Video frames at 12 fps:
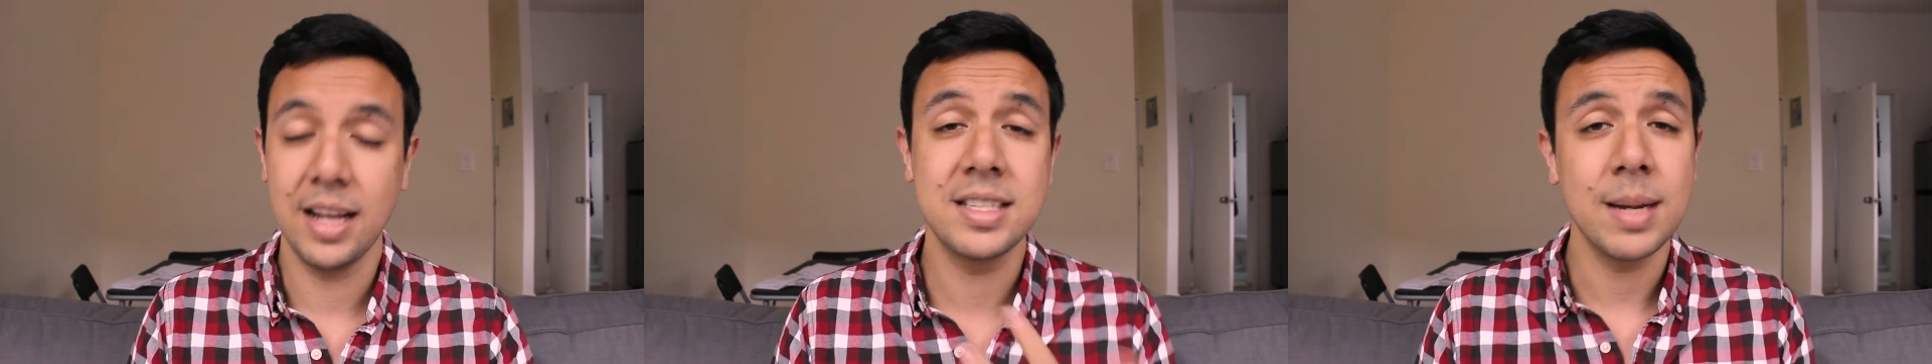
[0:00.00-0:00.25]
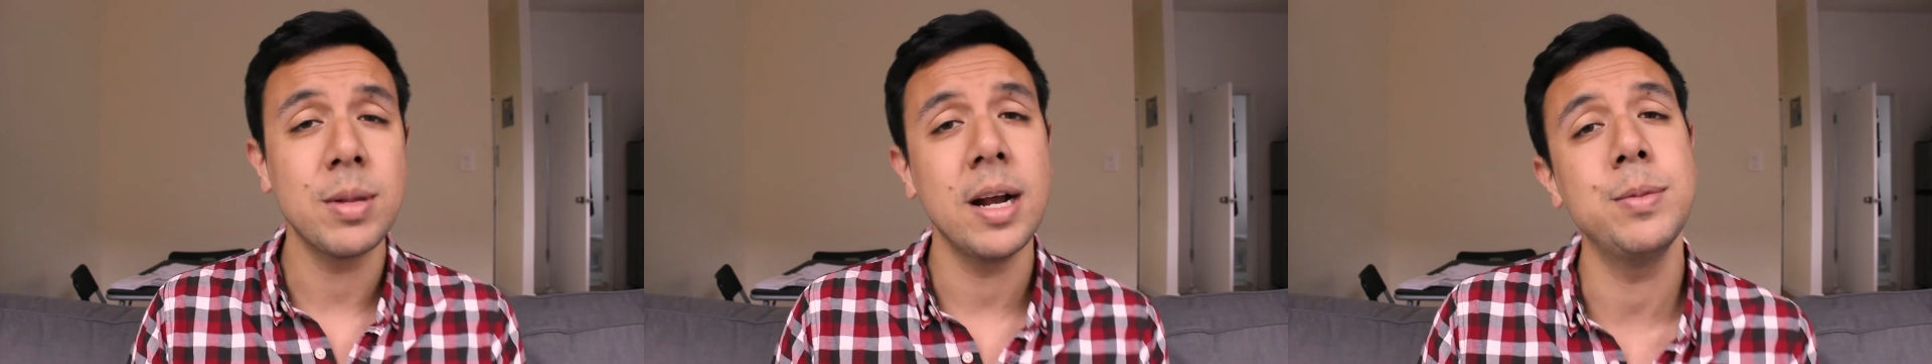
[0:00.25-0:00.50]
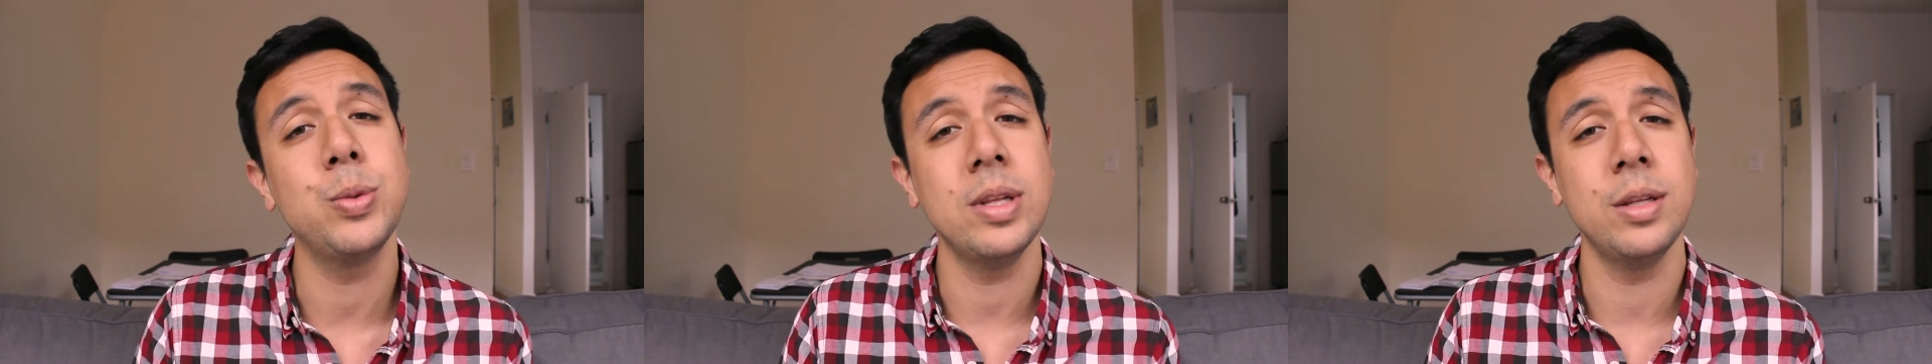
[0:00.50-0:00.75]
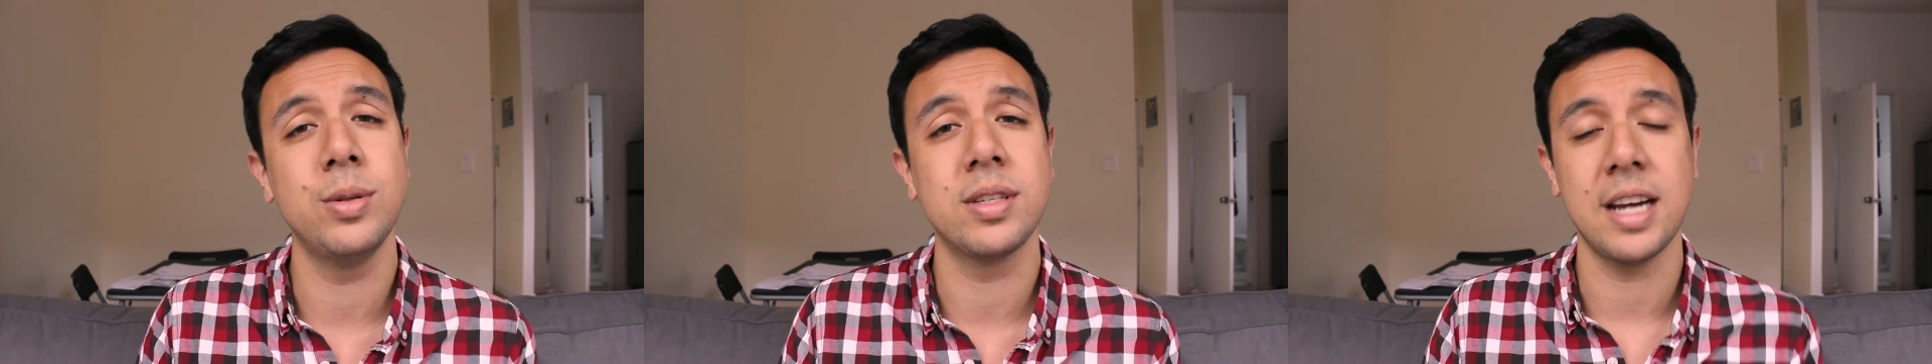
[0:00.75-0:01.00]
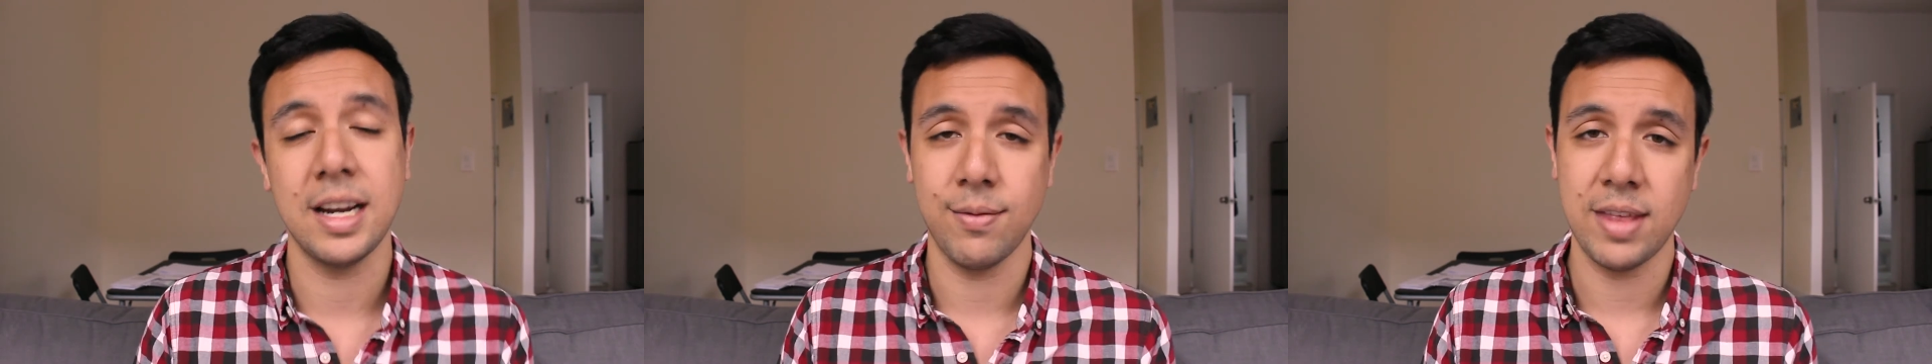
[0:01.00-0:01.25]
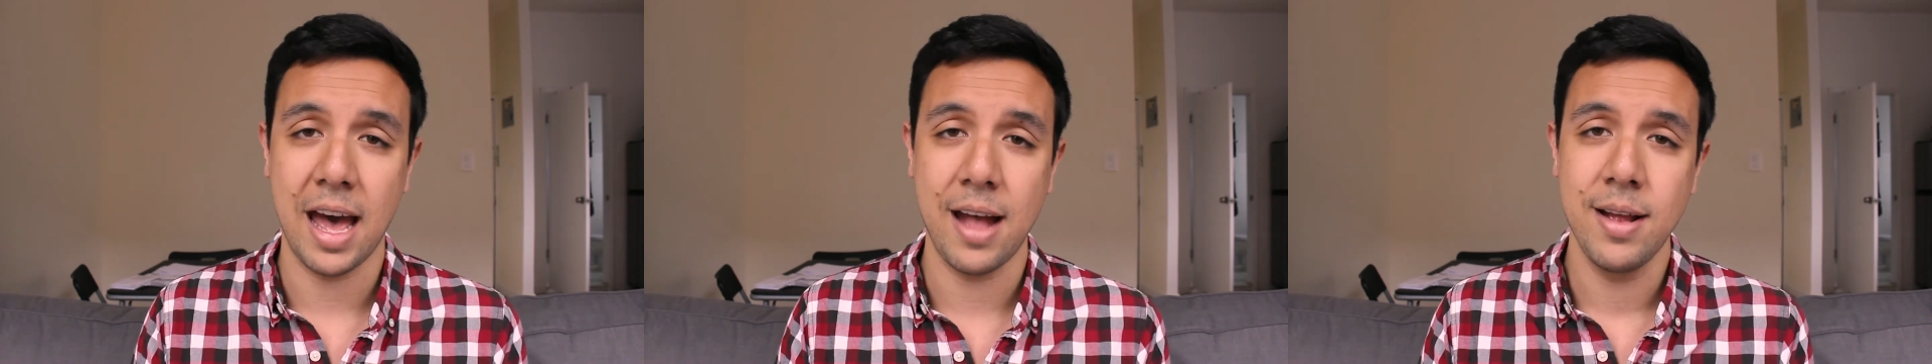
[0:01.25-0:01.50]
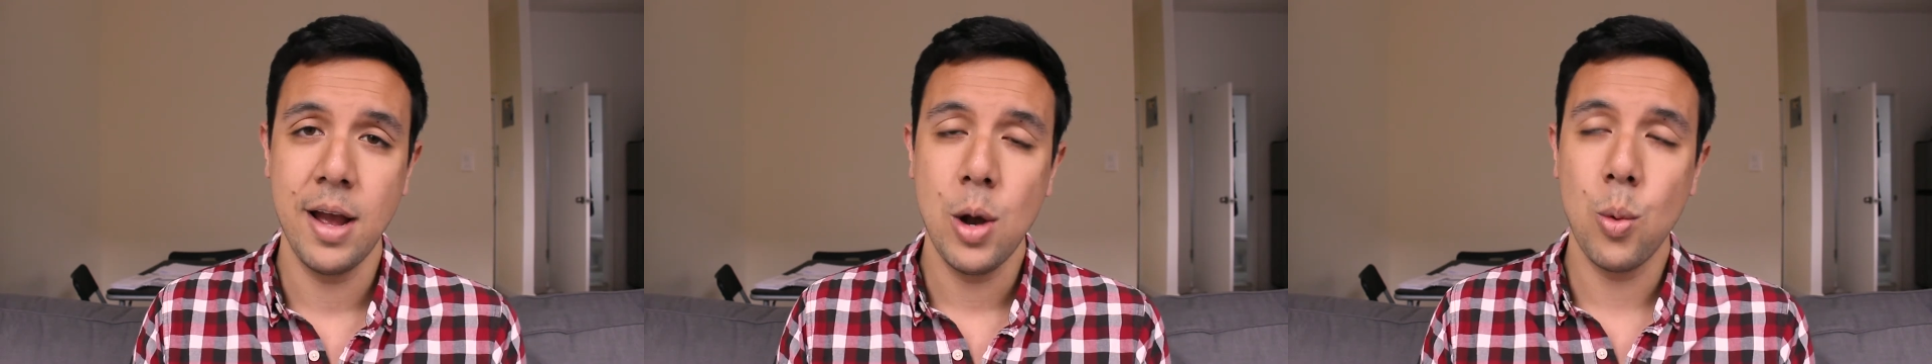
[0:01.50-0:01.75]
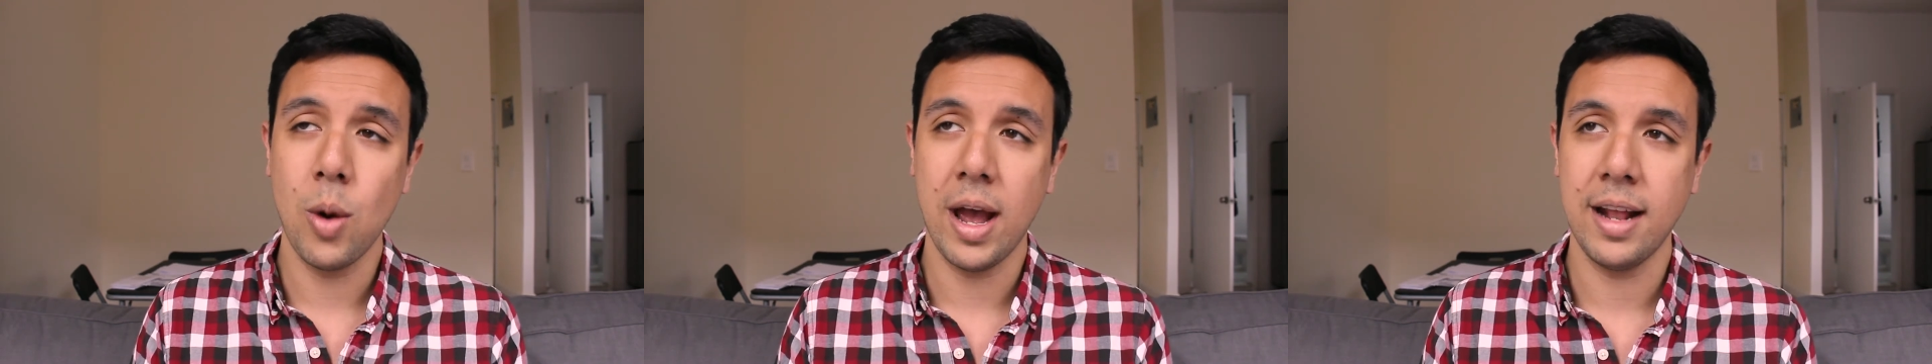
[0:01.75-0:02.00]
And sometimes we lose sight of that
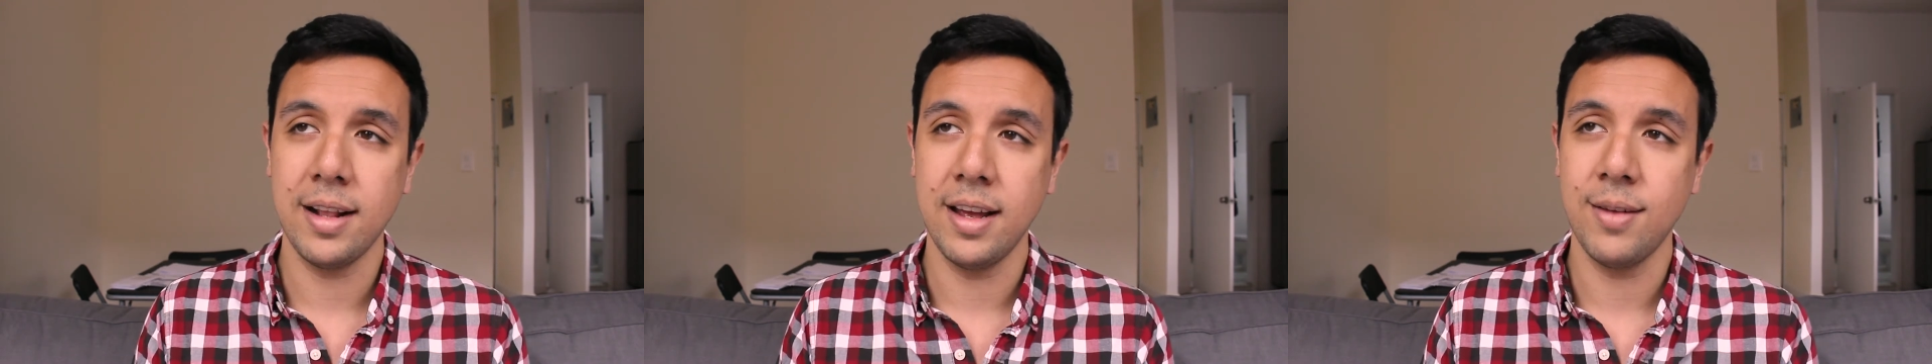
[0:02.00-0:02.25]
when